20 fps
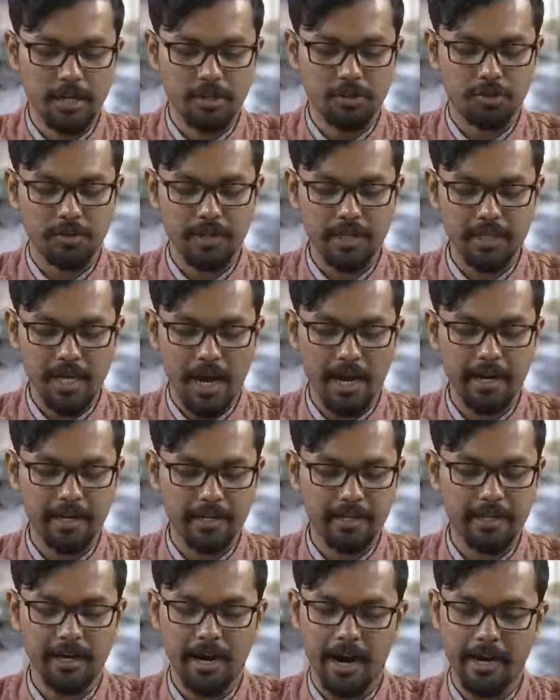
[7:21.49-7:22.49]
So, this
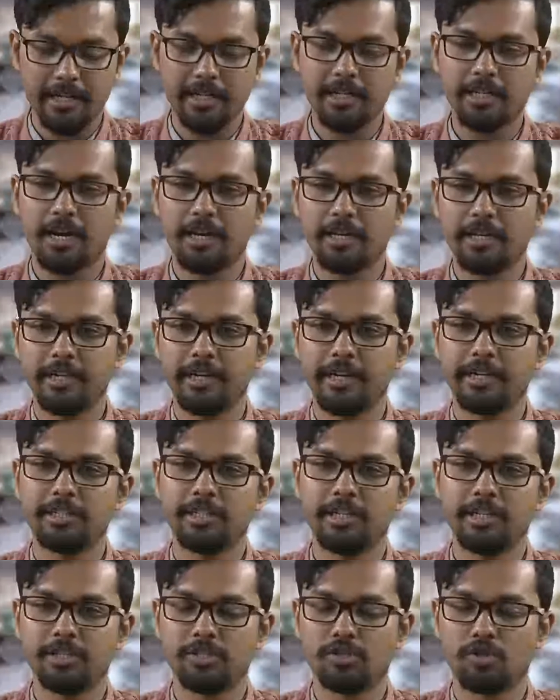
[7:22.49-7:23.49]
high-tech
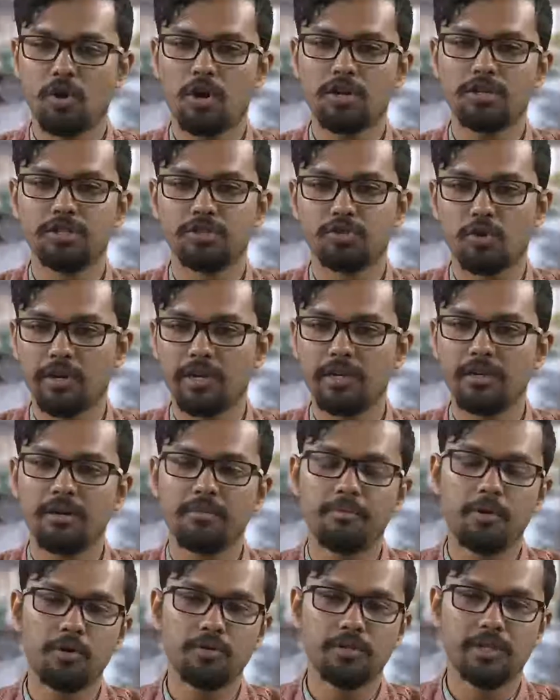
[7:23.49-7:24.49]
architecture is not uh, talking
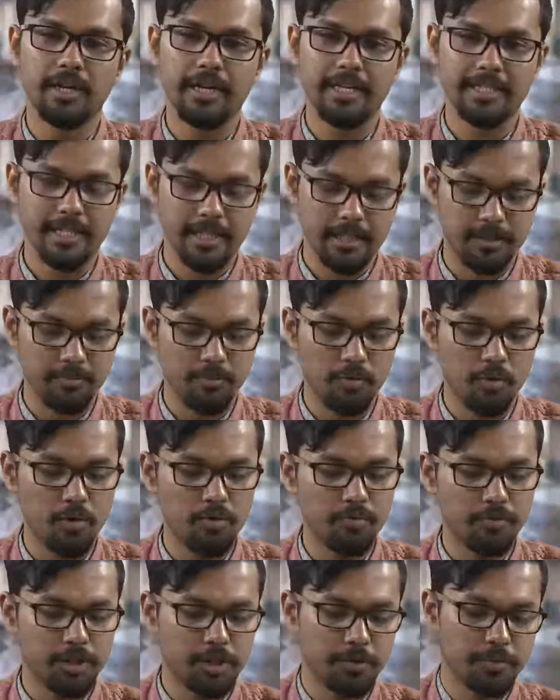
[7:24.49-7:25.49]
about the less is
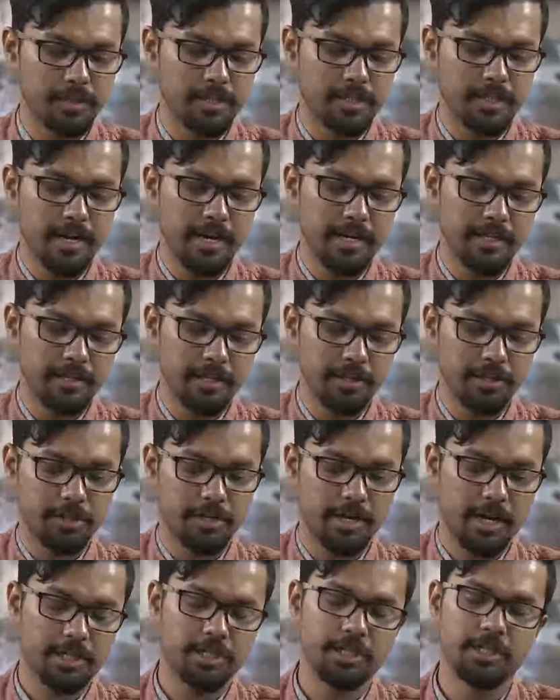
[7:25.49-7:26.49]
more which was there in the
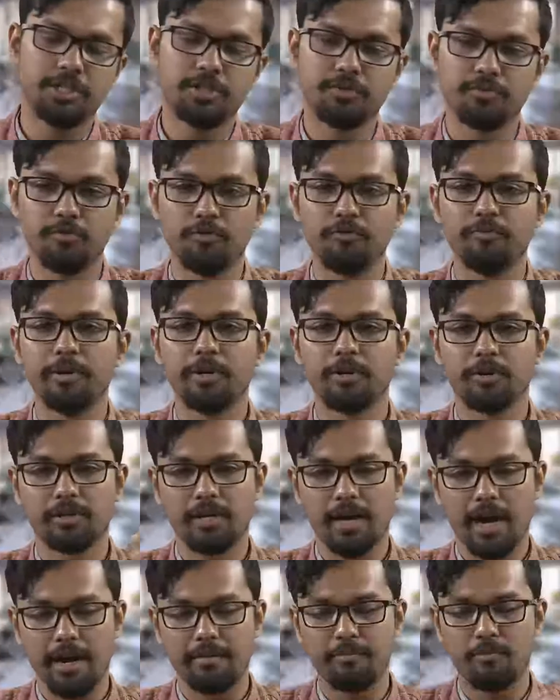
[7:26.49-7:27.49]
internationalist movement or
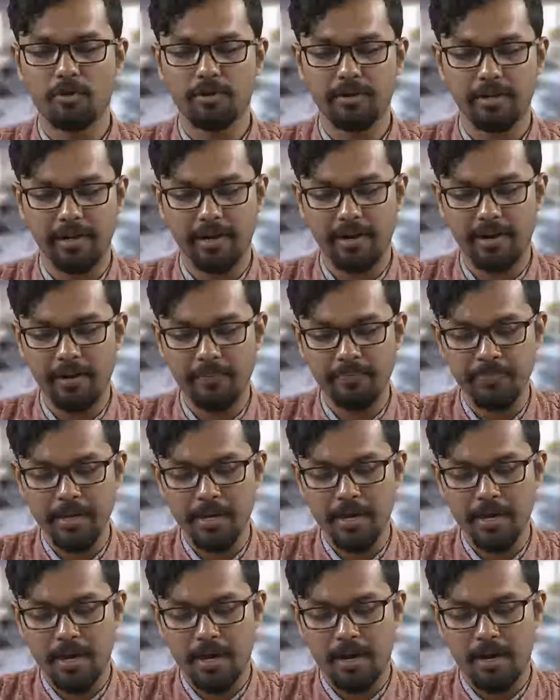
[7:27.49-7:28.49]
the high modern era.
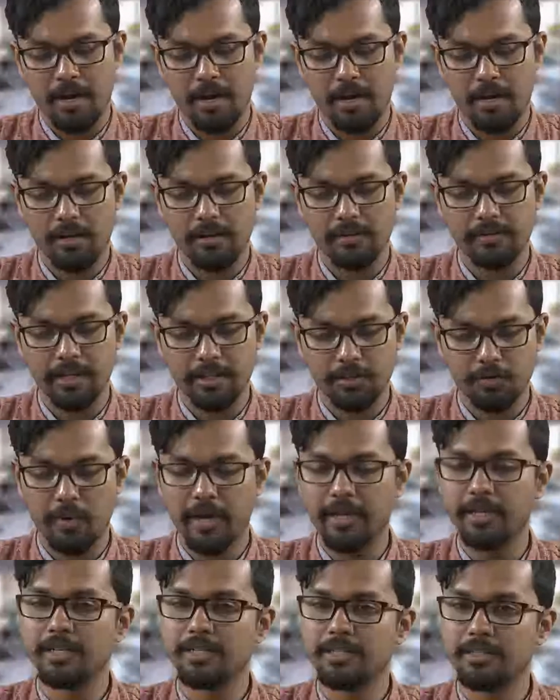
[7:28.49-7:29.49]
Uh, that is
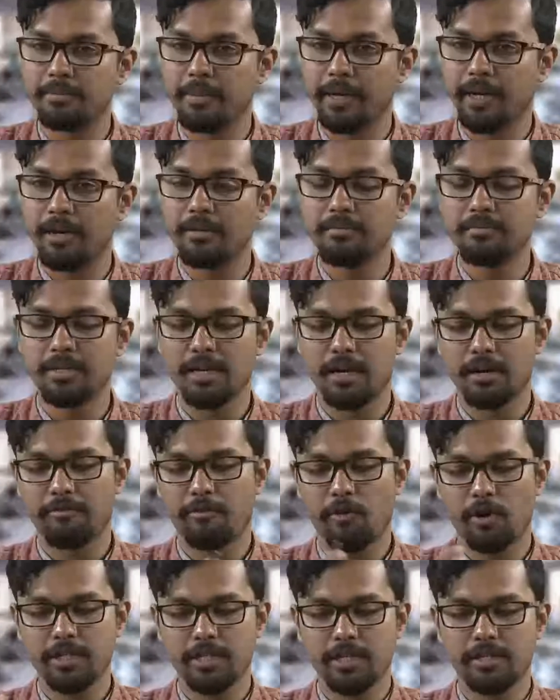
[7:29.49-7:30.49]
why this becomes uh,
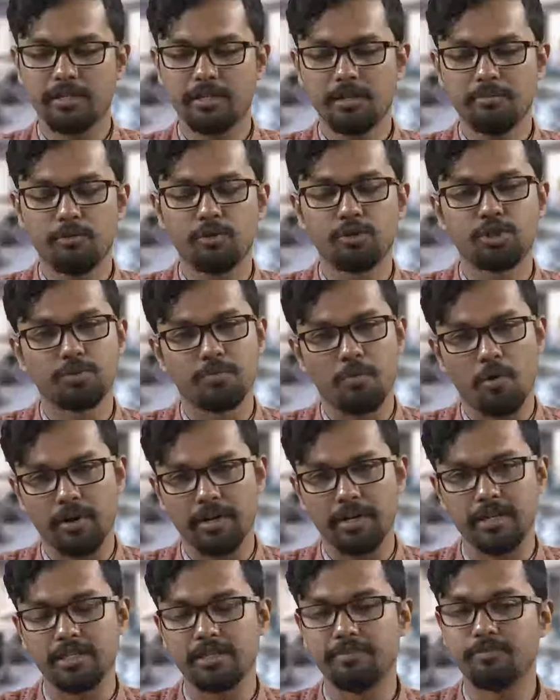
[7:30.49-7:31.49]
falls under the
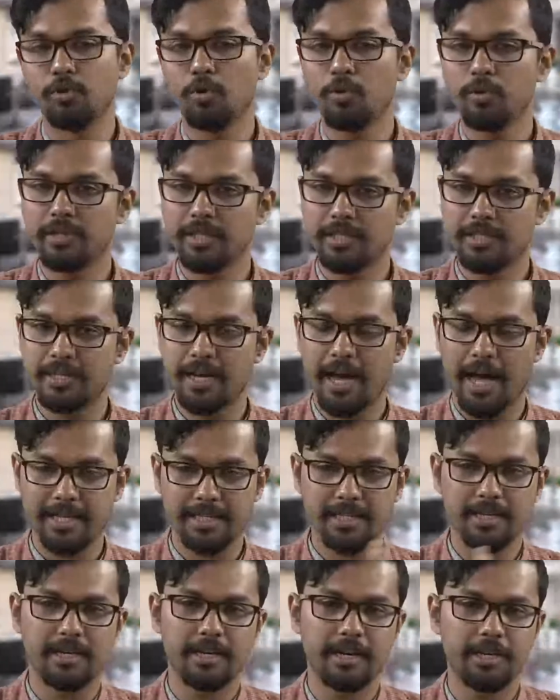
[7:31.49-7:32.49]
postmodernism though this
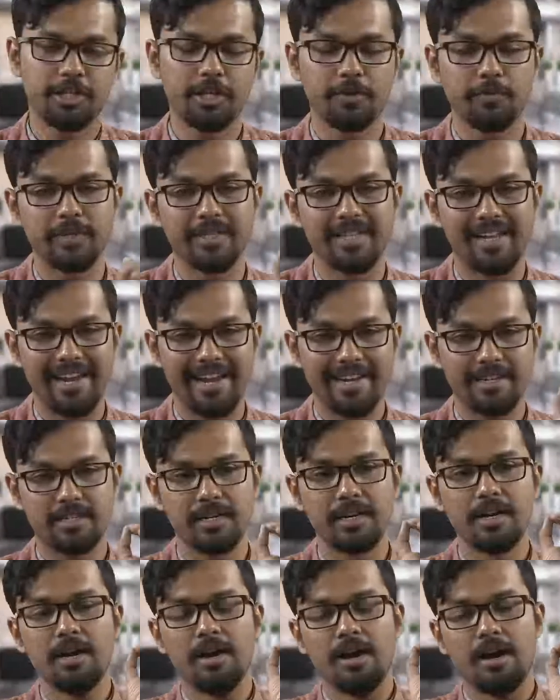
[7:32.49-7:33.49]
has a connection with the
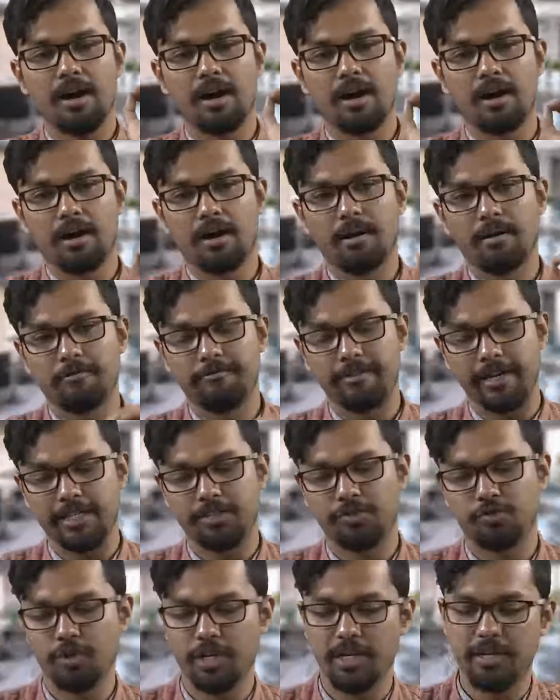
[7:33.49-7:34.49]
late uh,
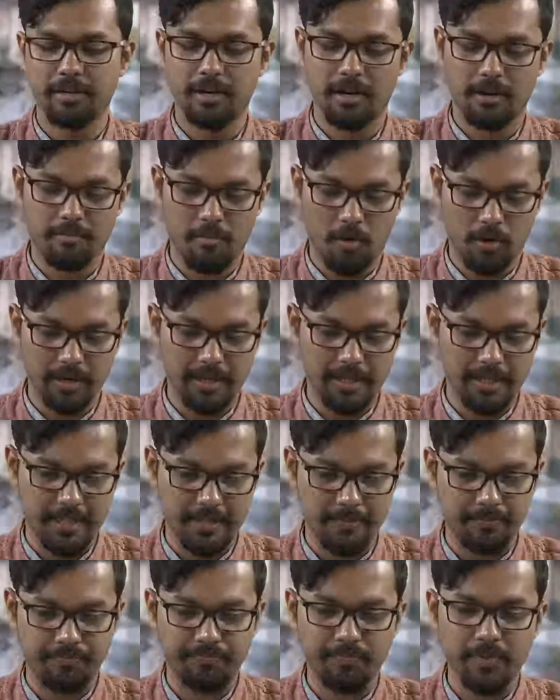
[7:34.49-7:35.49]
phase 3 uh,
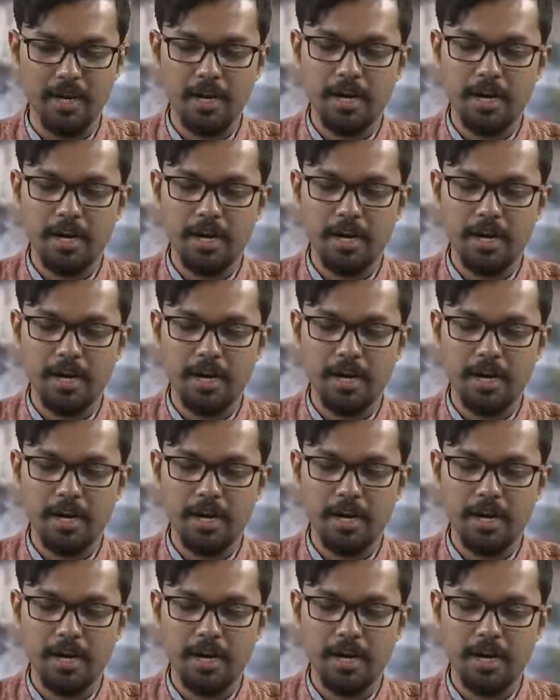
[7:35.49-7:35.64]
modernism.